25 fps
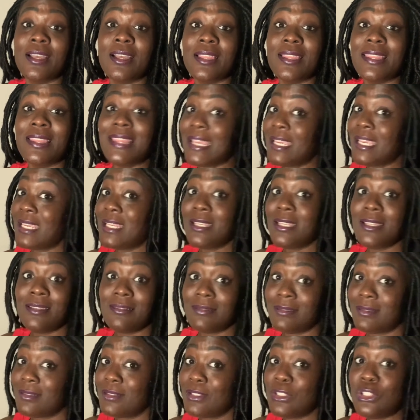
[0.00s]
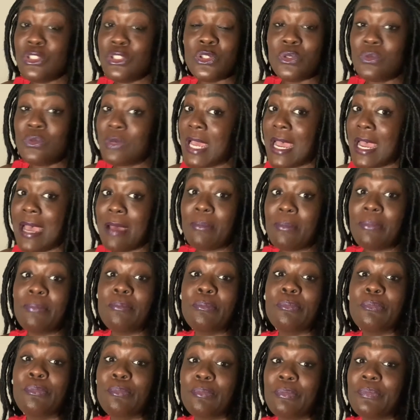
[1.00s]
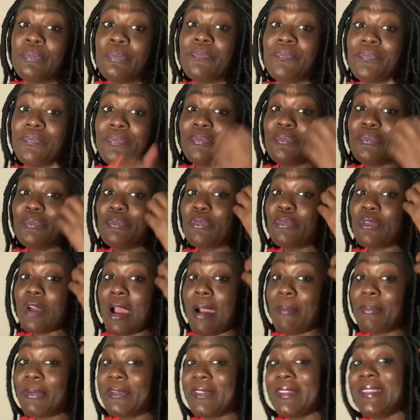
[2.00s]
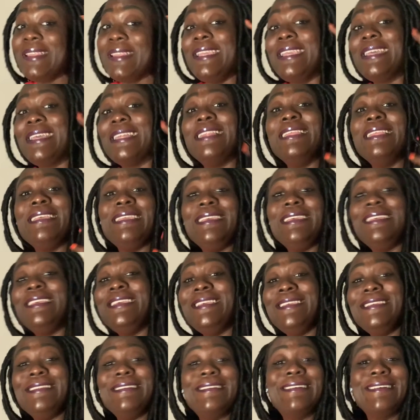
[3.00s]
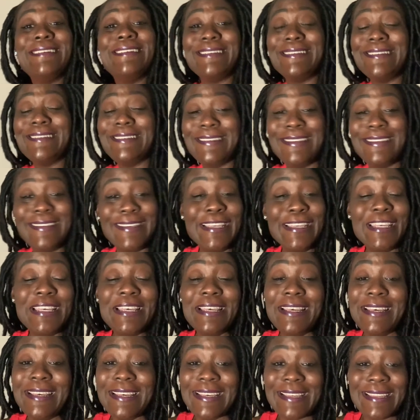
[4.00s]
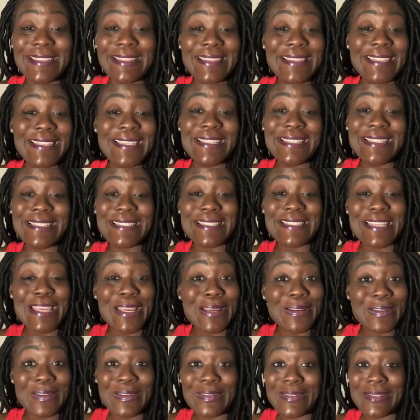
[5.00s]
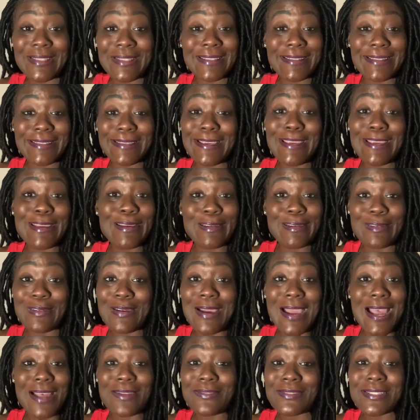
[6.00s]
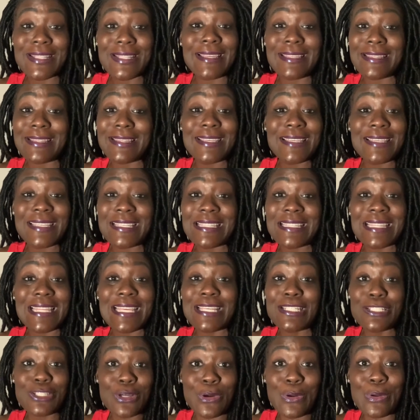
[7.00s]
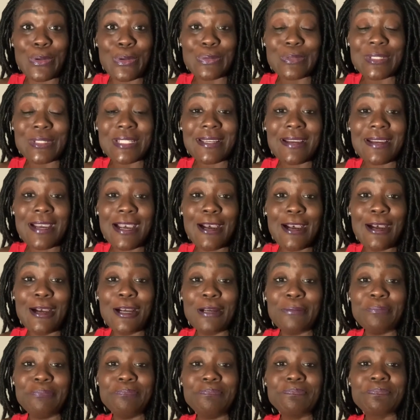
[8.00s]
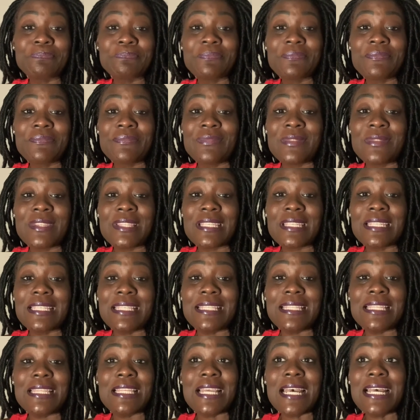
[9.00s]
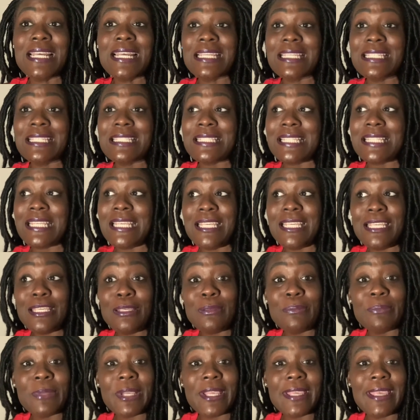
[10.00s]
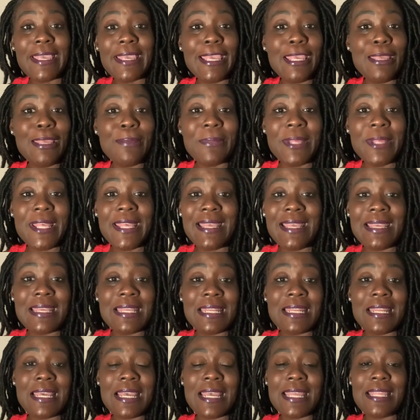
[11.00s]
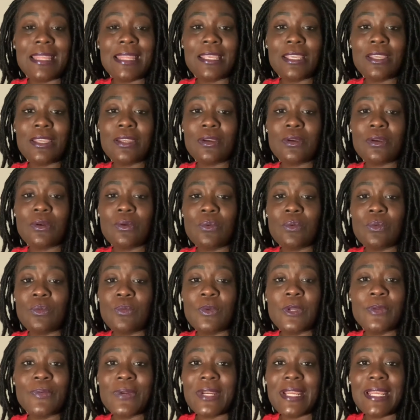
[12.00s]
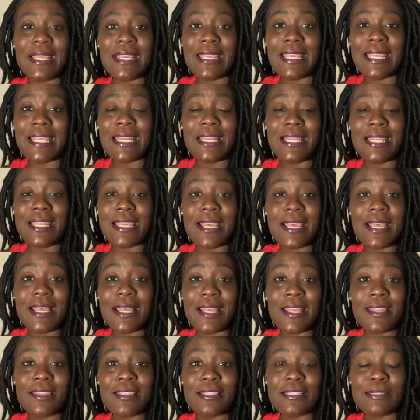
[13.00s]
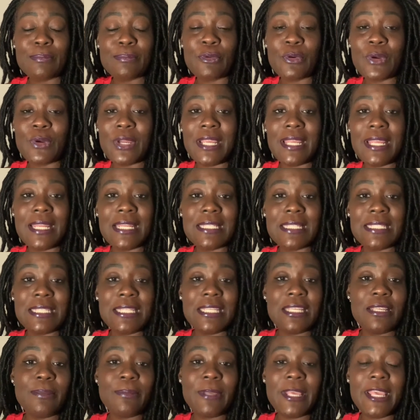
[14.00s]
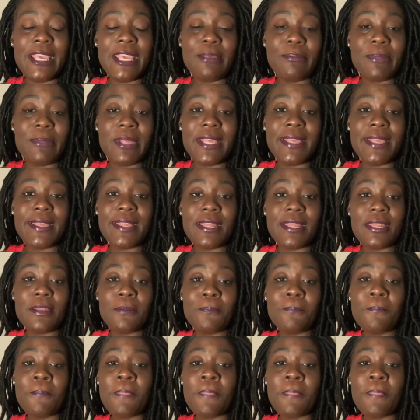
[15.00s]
they do not properly clean these aircraft. Like, they don't. A team came in, I think we were in Kenya at this point, and a team came in